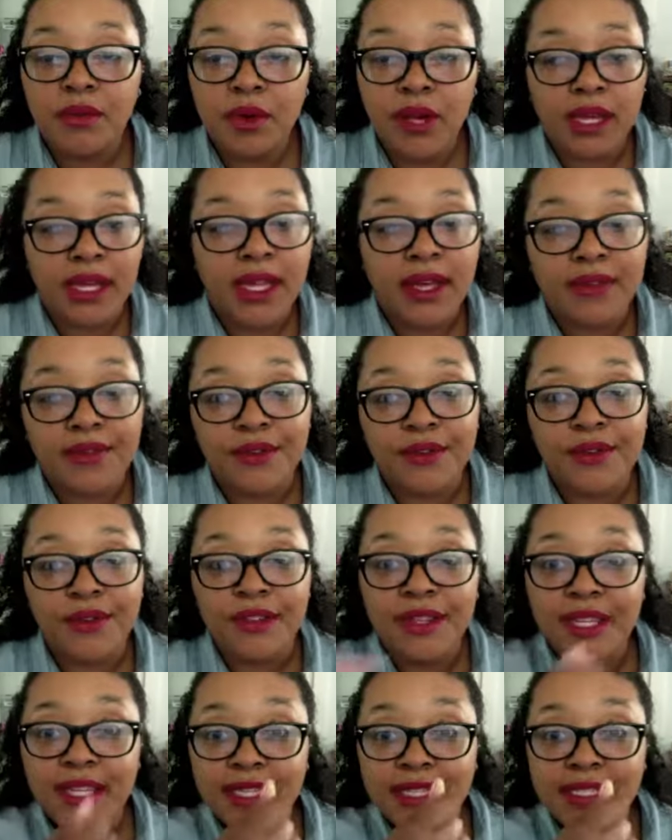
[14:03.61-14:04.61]
right after
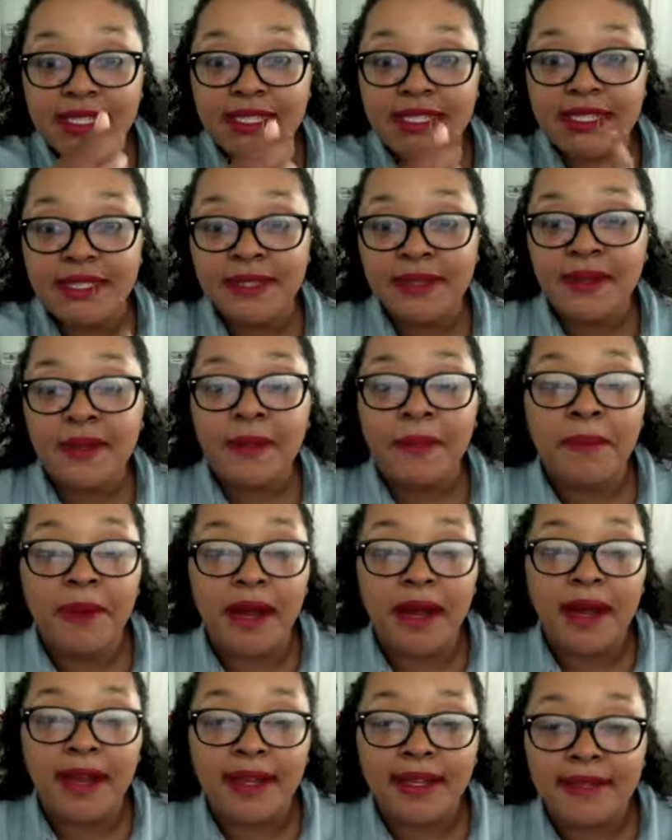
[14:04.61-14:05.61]
this.
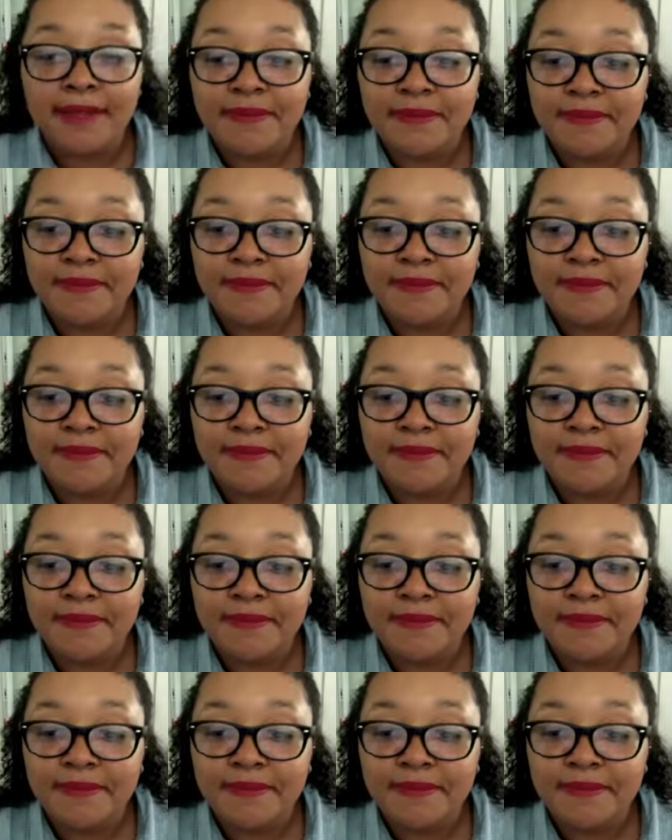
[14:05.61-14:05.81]
Bye.